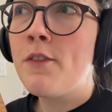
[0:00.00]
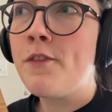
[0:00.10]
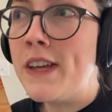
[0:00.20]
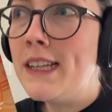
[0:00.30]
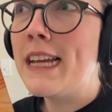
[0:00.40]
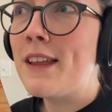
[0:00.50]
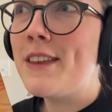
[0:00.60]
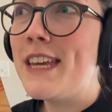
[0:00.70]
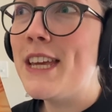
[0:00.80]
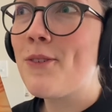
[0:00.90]
feeling
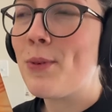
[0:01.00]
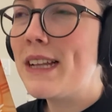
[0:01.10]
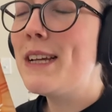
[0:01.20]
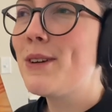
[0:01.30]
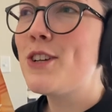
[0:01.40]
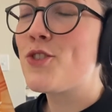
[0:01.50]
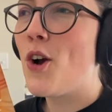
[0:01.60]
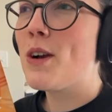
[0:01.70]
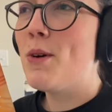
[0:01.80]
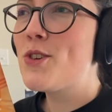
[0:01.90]
the really, really
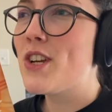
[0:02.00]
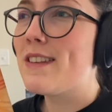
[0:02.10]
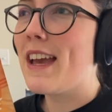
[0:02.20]
strong emotions.